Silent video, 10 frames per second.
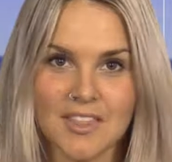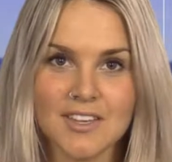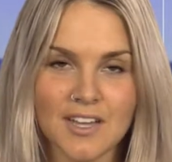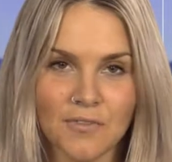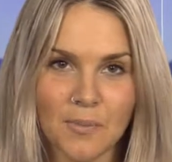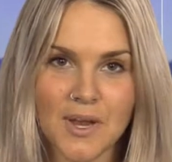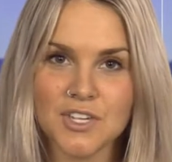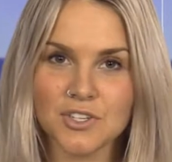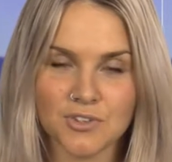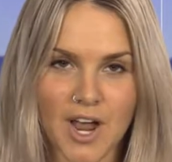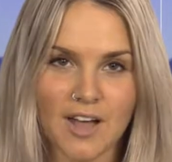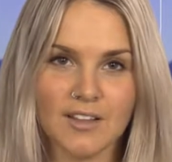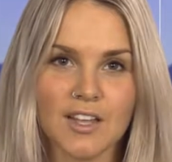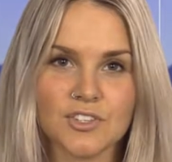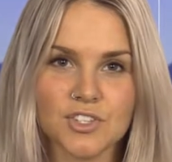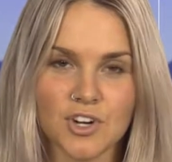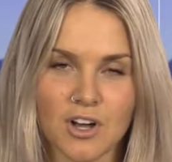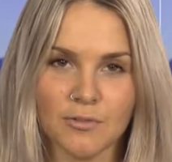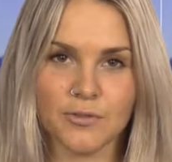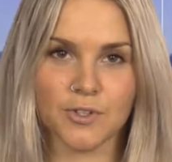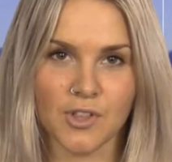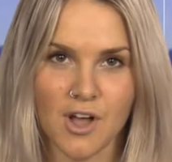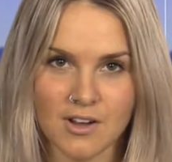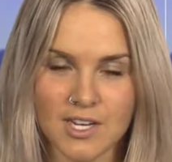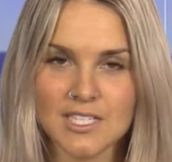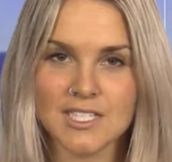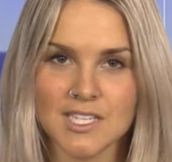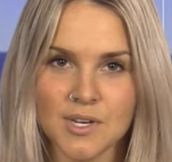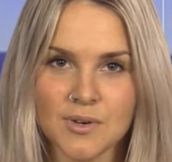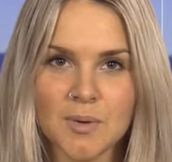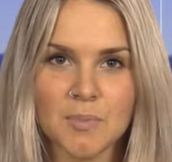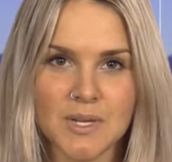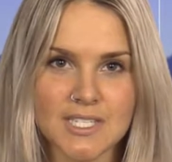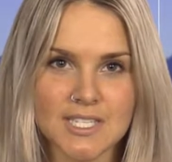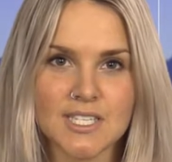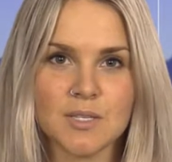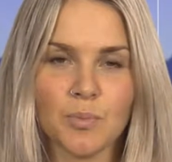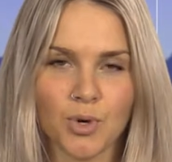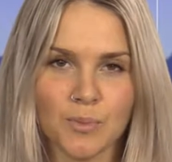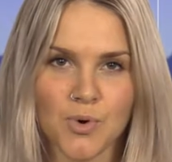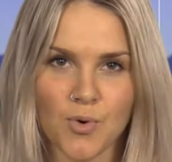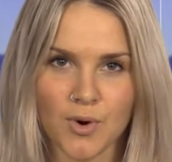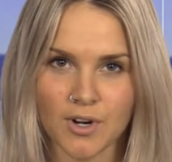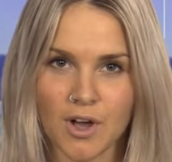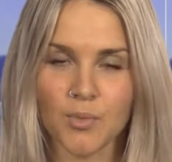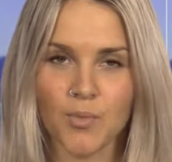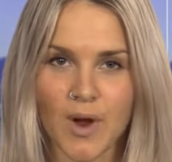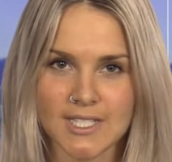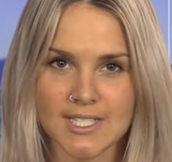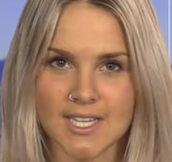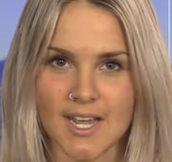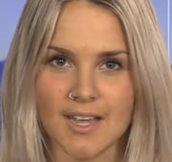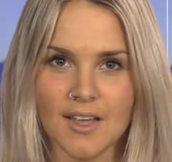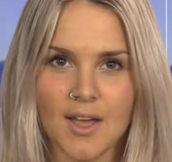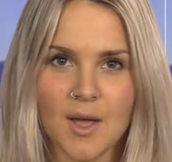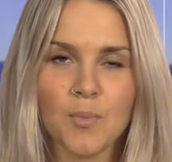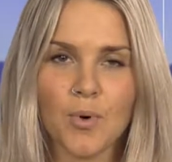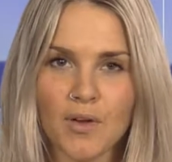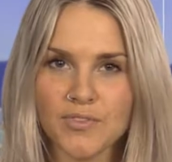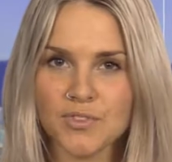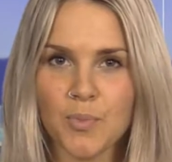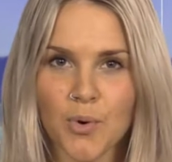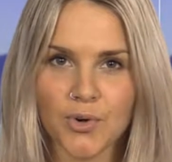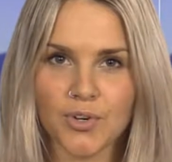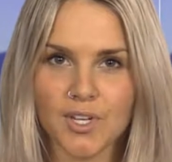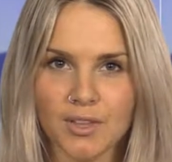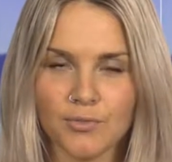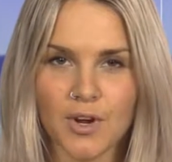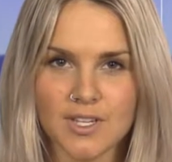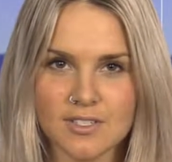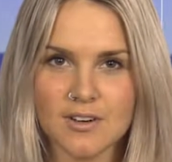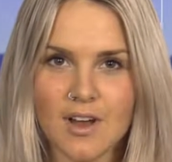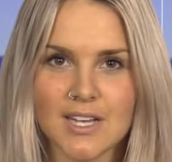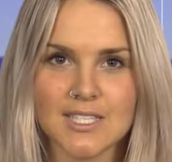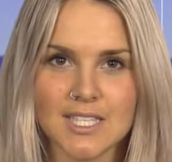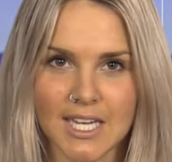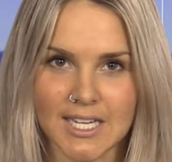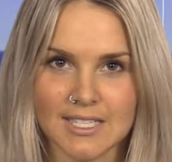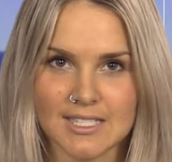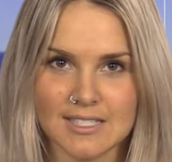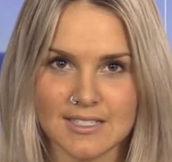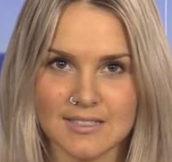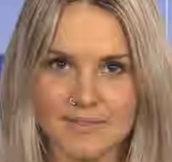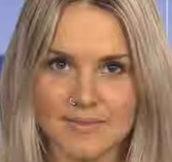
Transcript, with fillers: The defamation trial against John Furlong continued in BC Supreme Court on Wednesday. Province reporter Keith Fraser has the latest.